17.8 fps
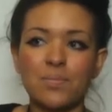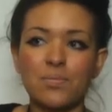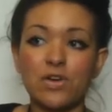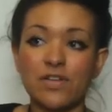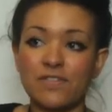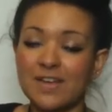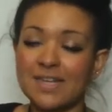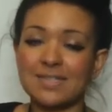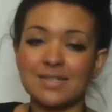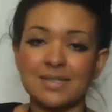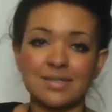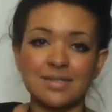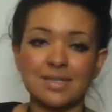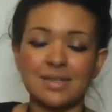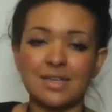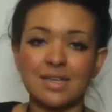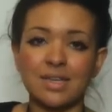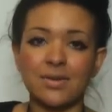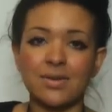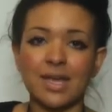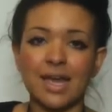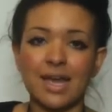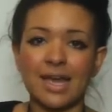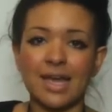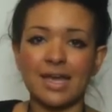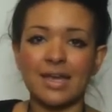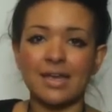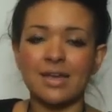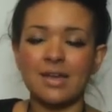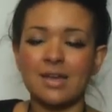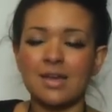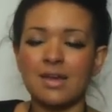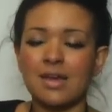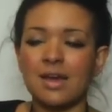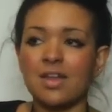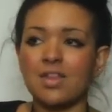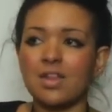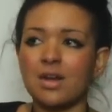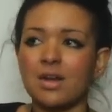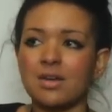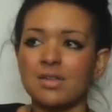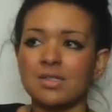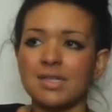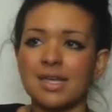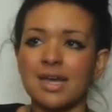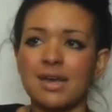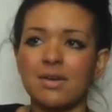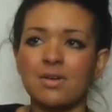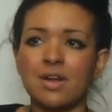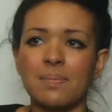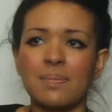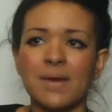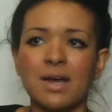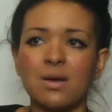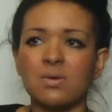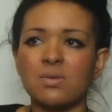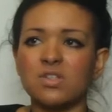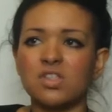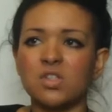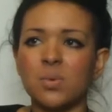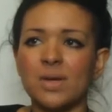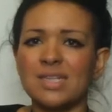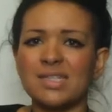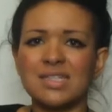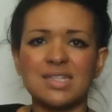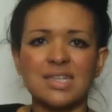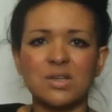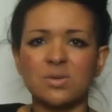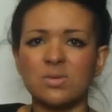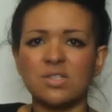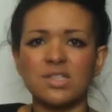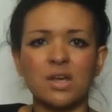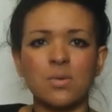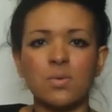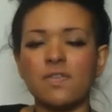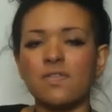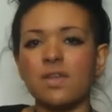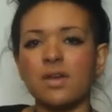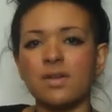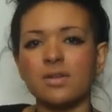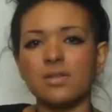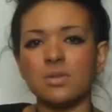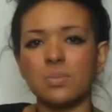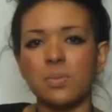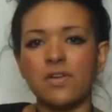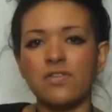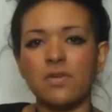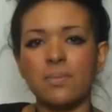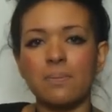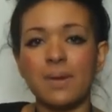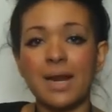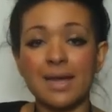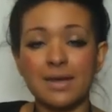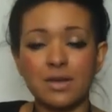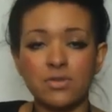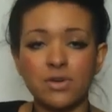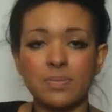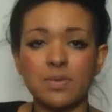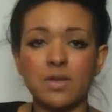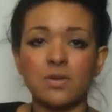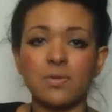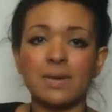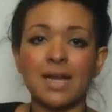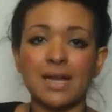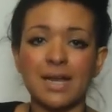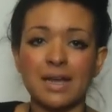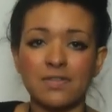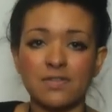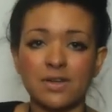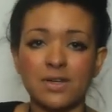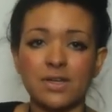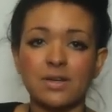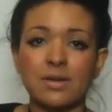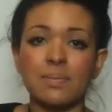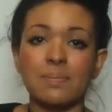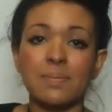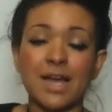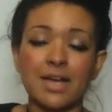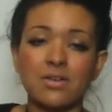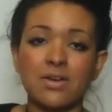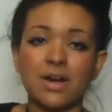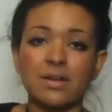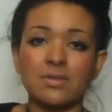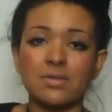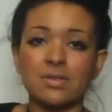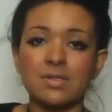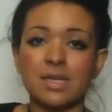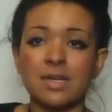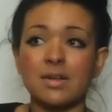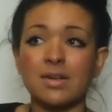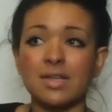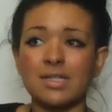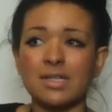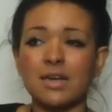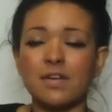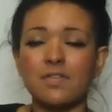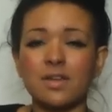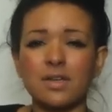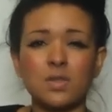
professors in the UK, at the last count, about 20 or so of those were from black Caribbean or black African backgrounds, and only 10 of